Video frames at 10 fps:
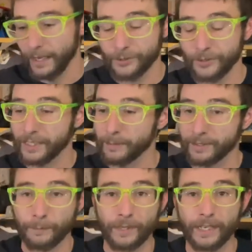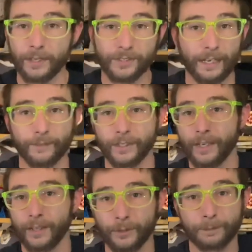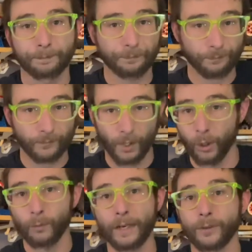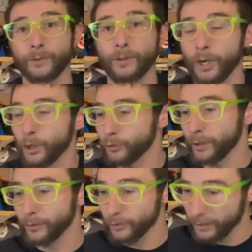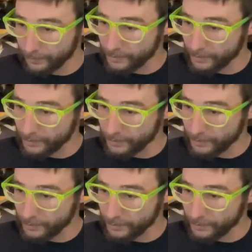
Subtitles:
Just give me something else, kind of another all-around trail truck,